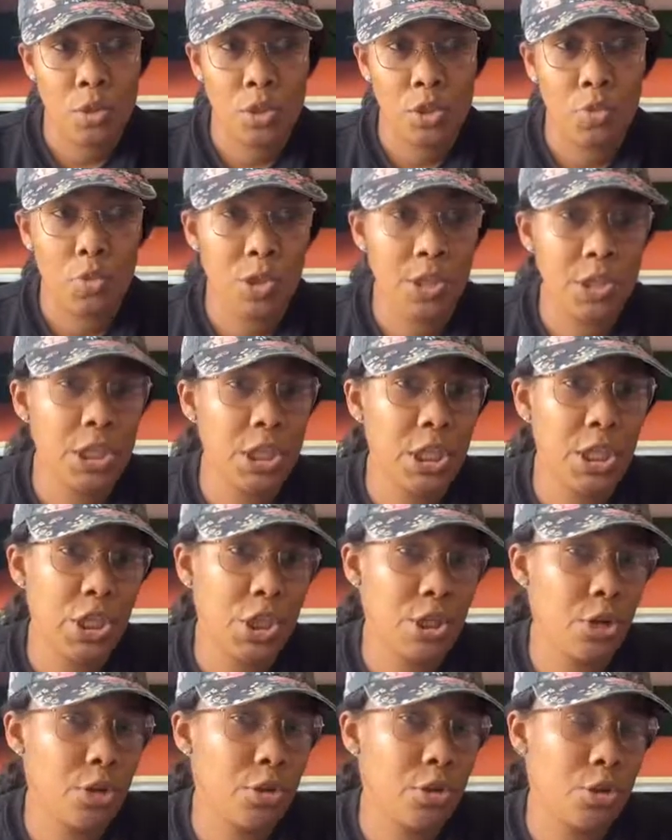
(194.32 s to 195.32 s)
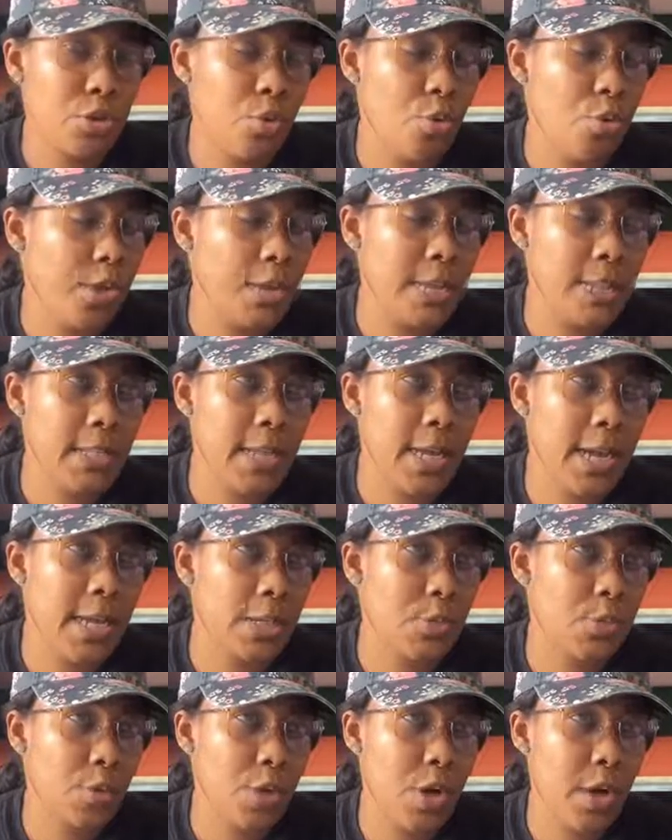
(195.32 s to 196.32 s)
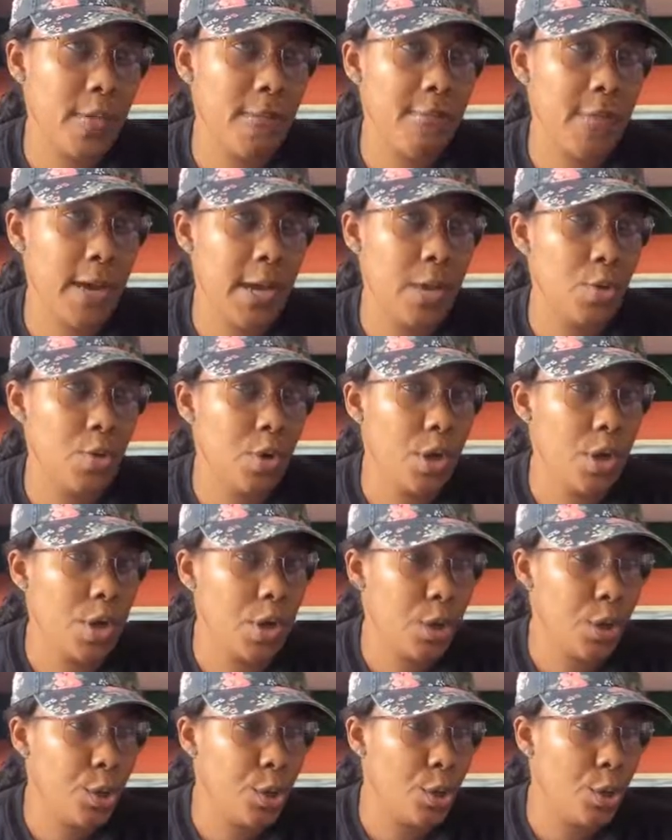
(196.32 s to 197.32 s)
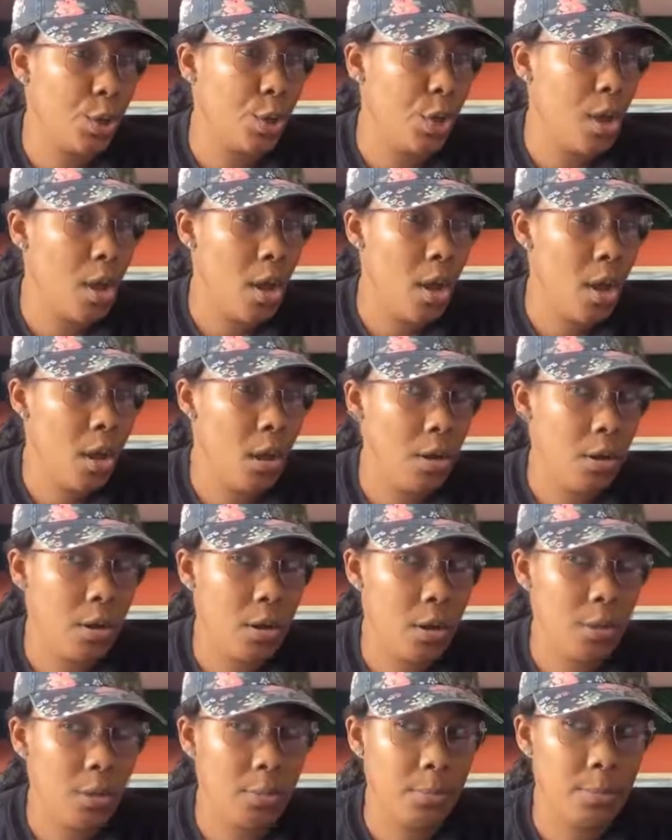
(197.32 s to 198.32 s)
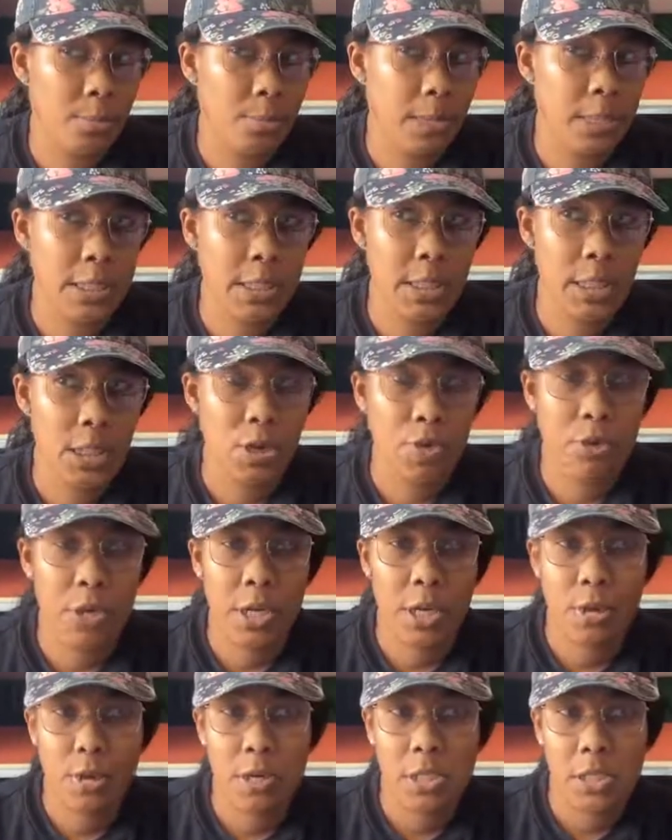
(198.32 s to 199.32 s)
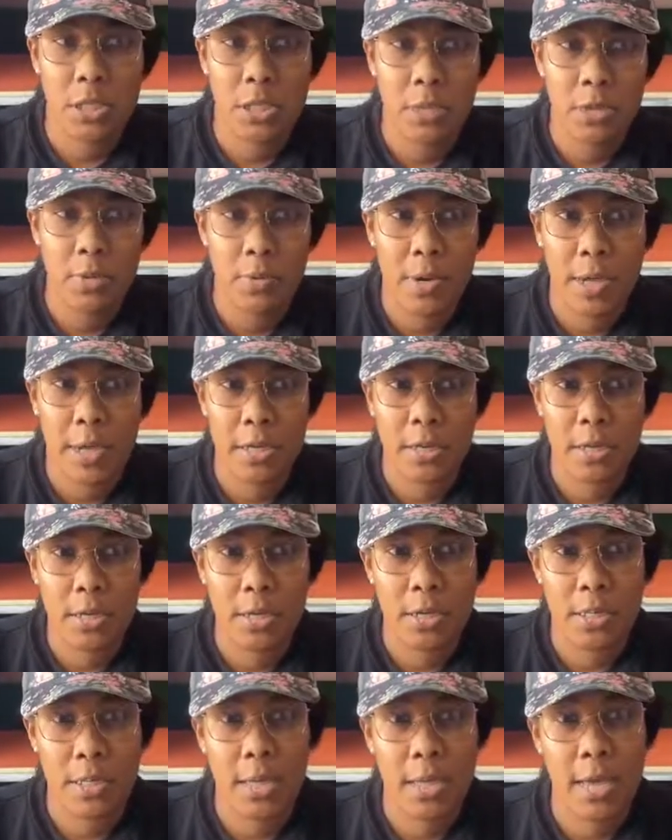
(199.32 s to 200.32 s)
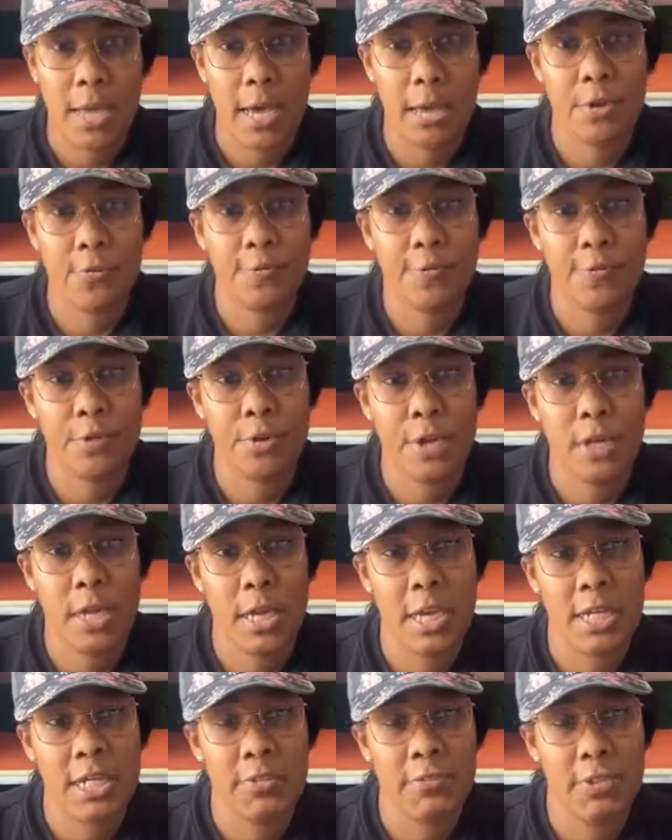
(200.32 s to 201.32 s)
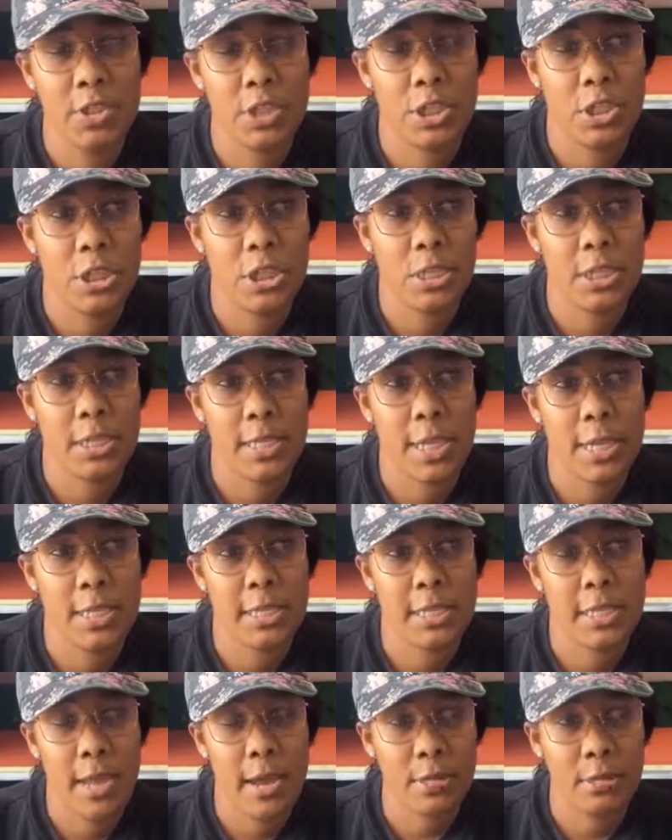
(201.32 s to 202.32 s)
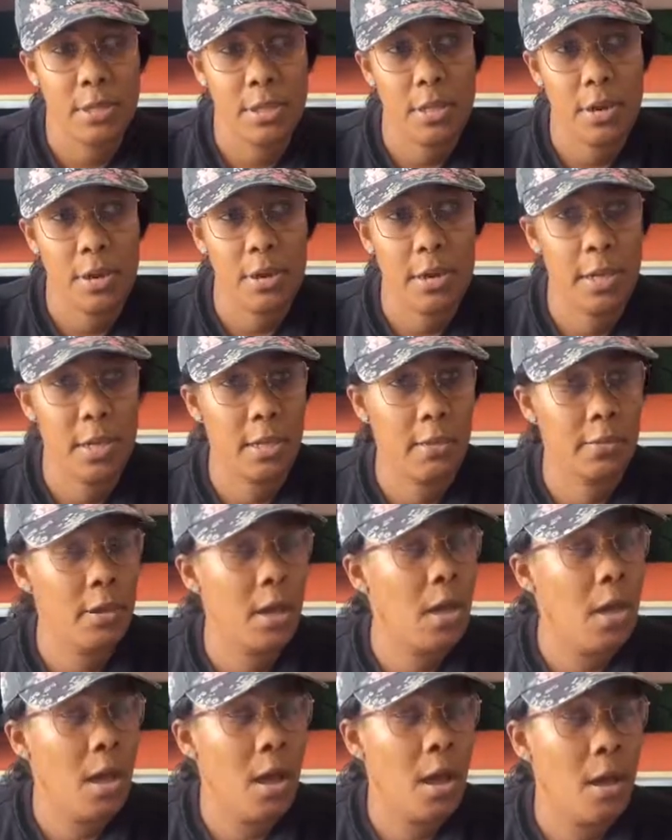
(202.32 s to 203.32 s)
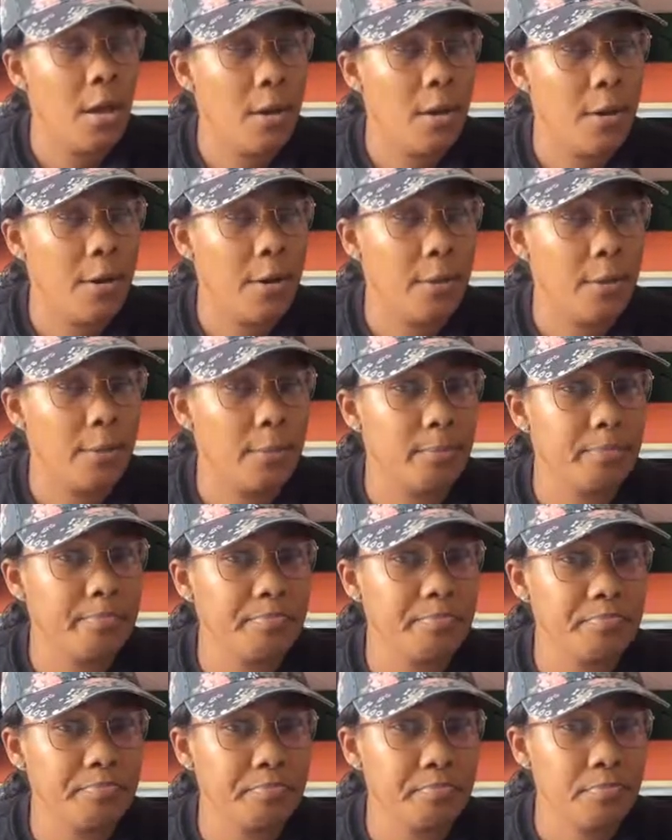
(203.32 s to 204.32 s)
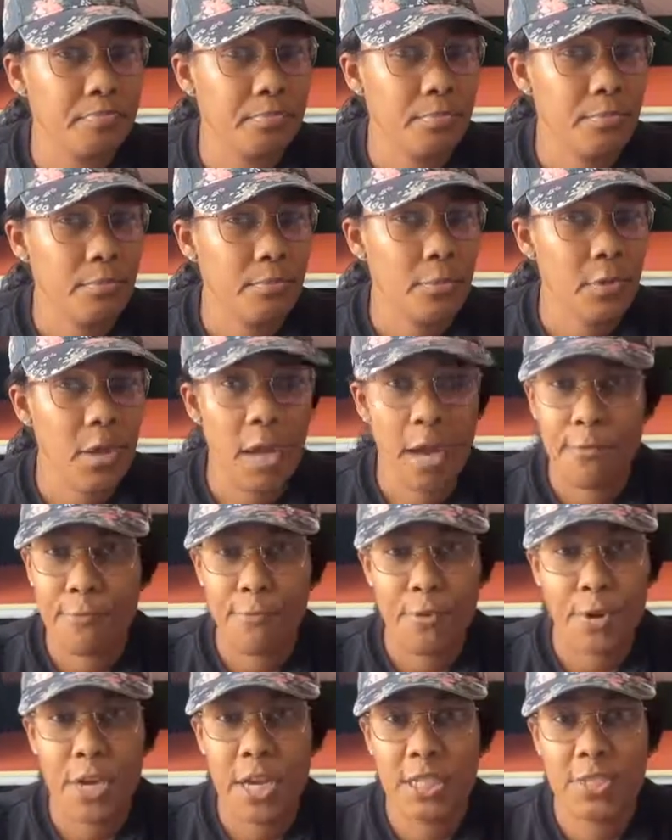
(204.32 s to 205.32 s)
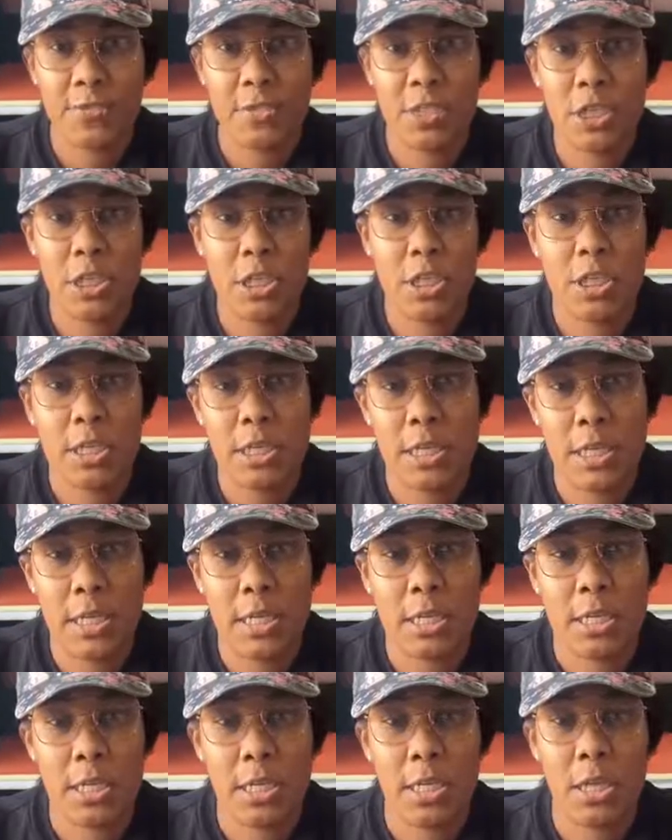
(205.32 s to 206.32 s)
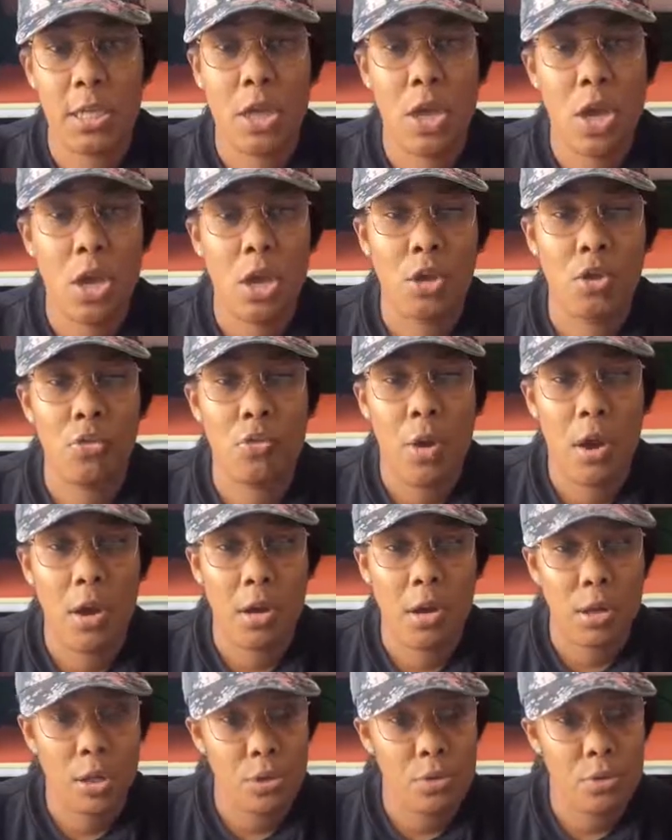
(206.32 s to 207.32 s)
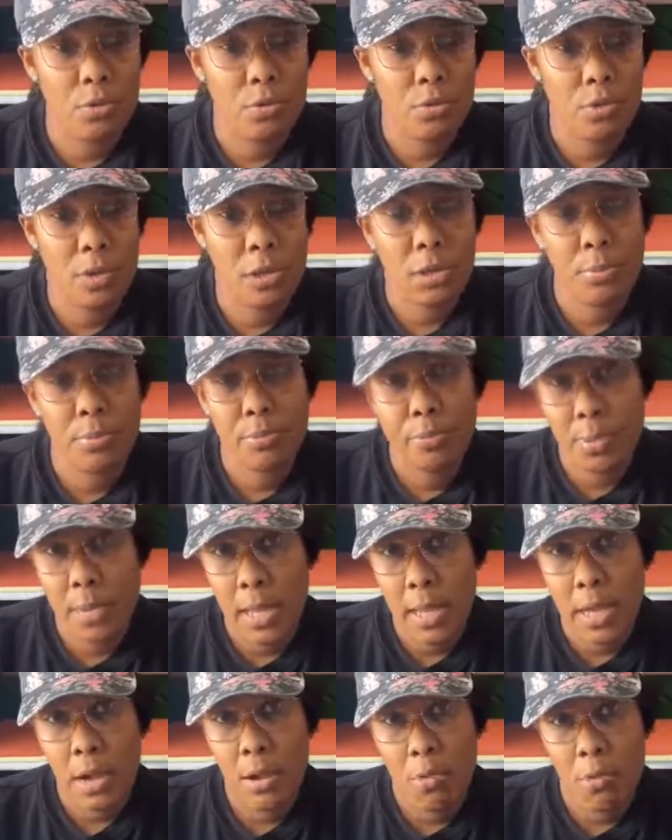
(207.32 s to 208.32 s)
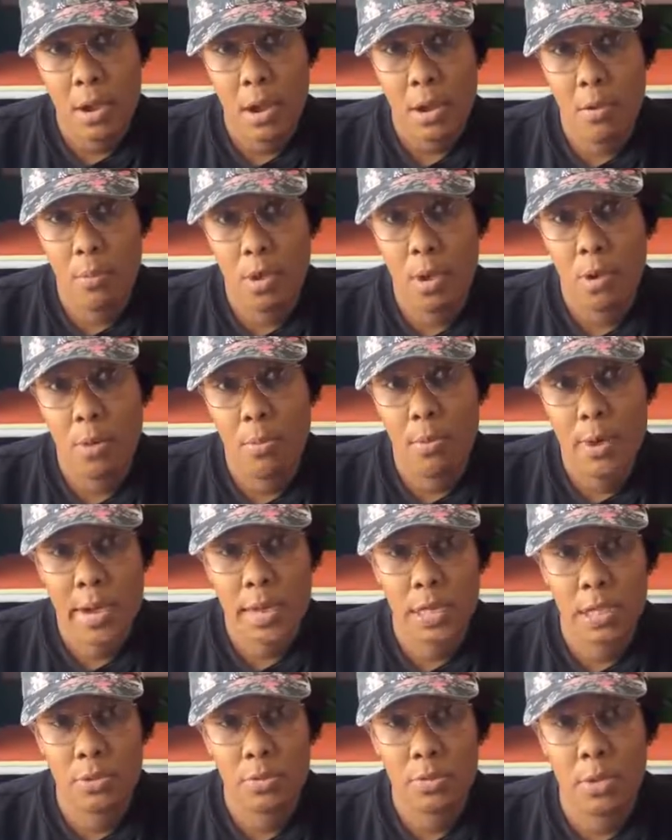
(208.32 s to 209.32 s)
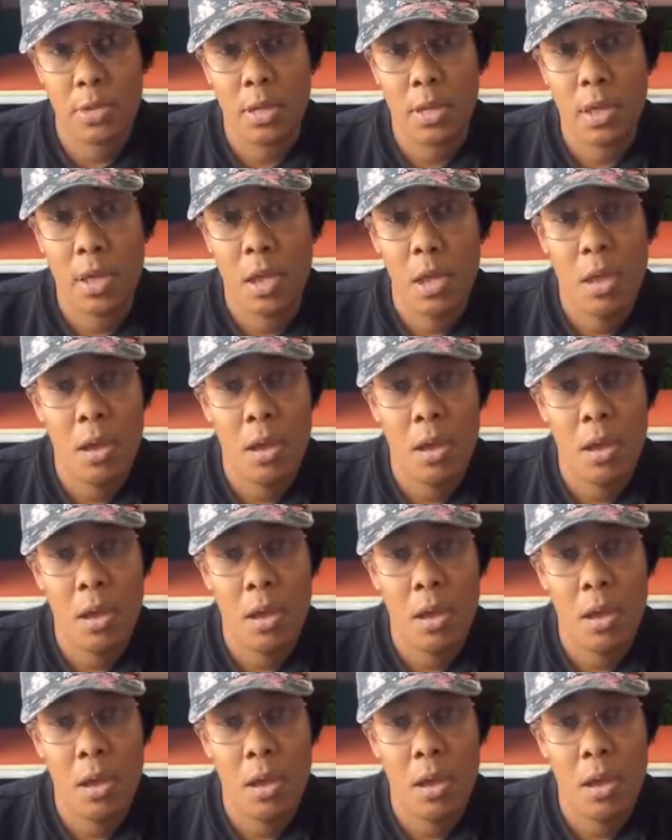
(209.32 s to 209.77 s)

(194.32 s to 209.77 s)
doing t-shirts or designs with a vinyl cutter, let's say Cricut or Silhouette, there's a lot of free SVG sites out there that have free SVGs and things that you all can use to play around with or practice with.